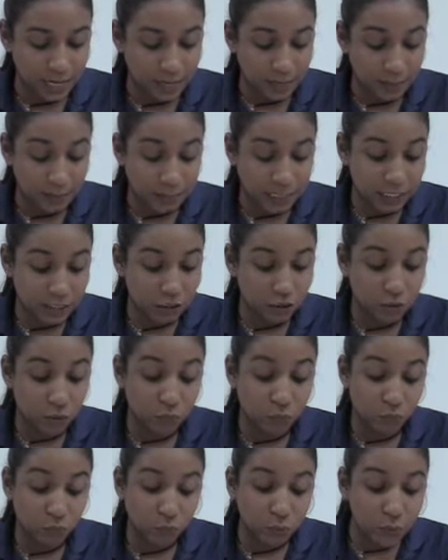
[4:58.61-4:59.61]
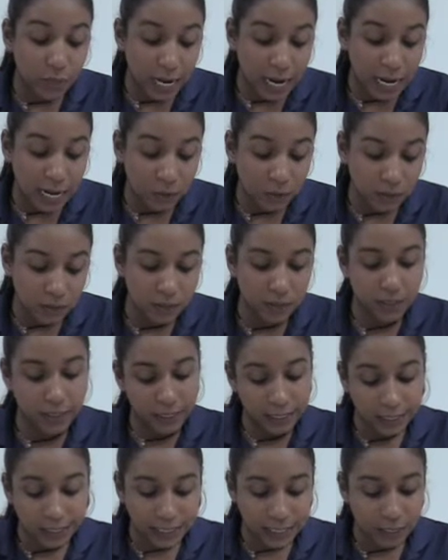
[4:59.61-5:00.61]
It means to root out,
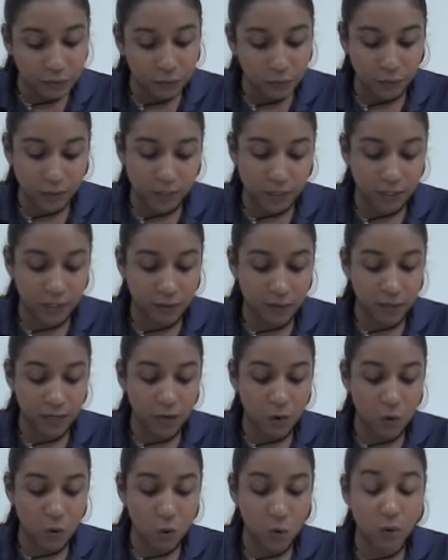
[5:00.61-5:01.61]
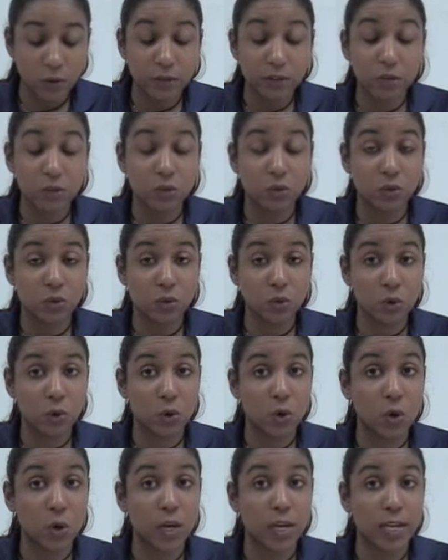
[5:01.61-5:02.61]
get rid of, or
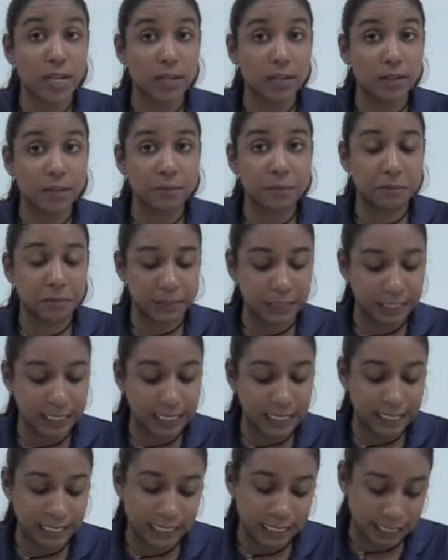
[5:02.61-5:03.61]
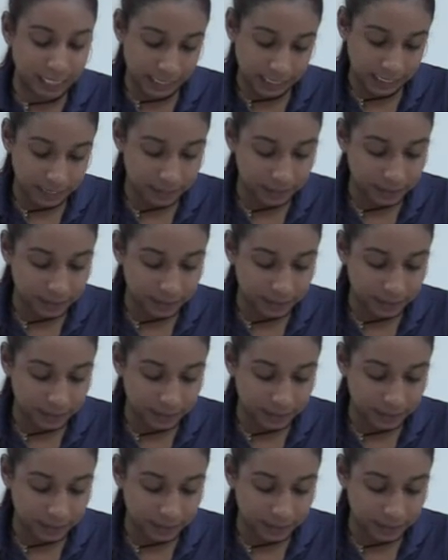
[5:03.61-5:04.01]
destroy completely.